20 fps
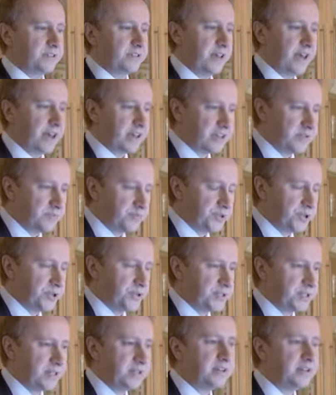their
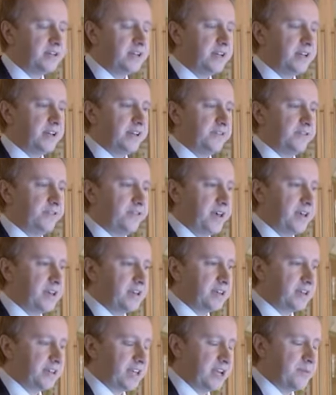computer, they
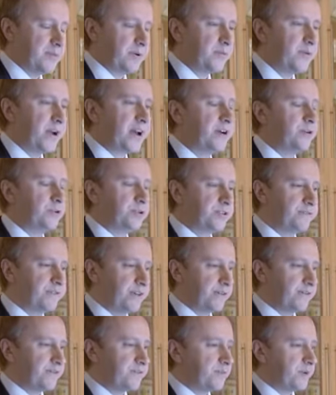can keep a record of
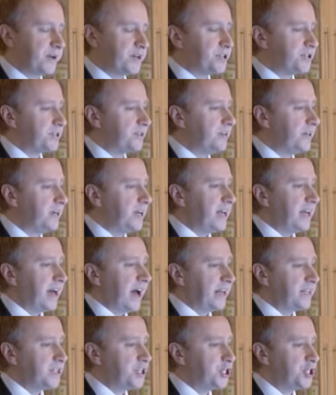their information
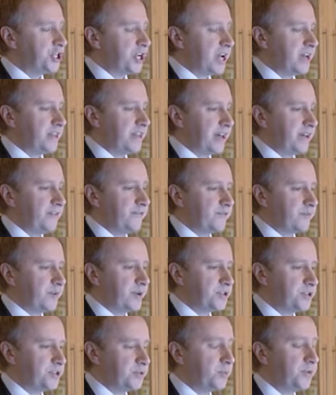and share that
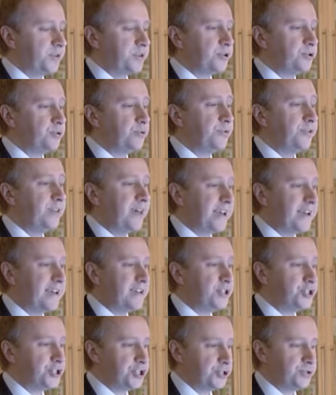information with who they
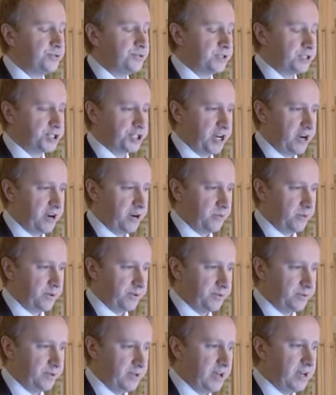choose to share it
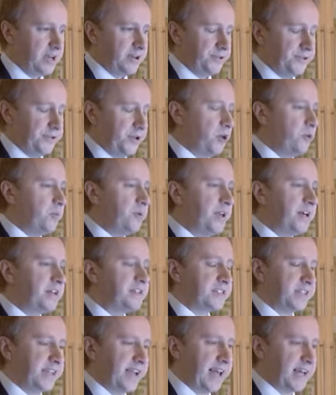with. Nobody else
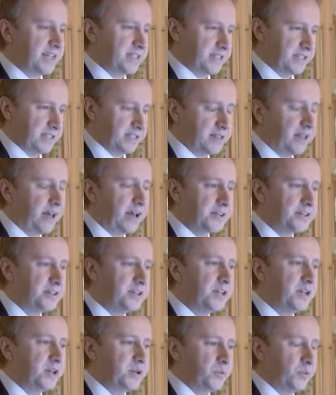can access that
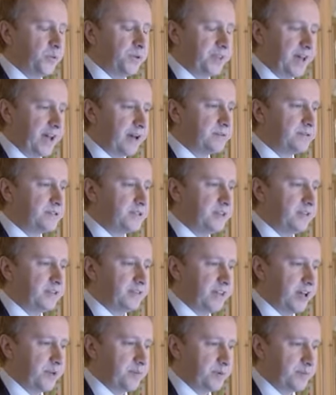without
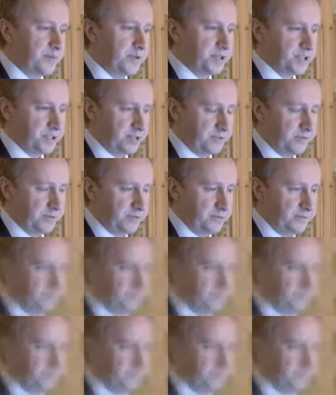their permission.